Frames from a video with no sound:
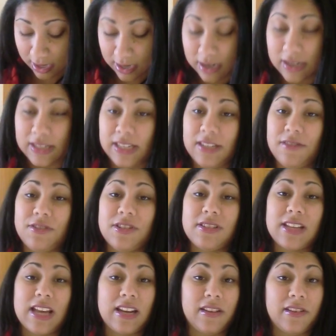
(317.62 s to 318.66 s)
honey, you
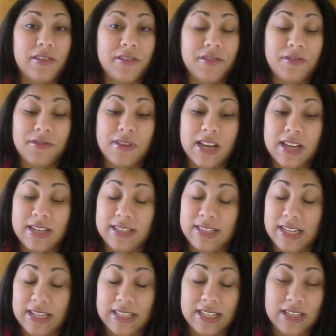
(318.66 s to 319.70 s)
just got to learn how to
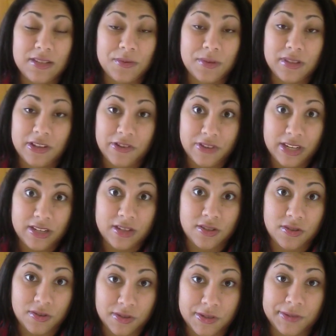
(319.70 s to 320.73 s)
take things with a grain of
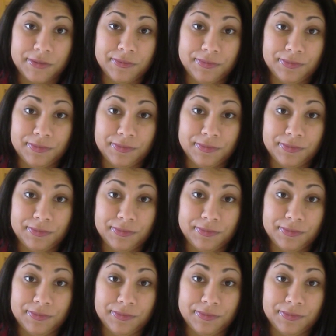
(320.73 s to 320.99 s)
salt.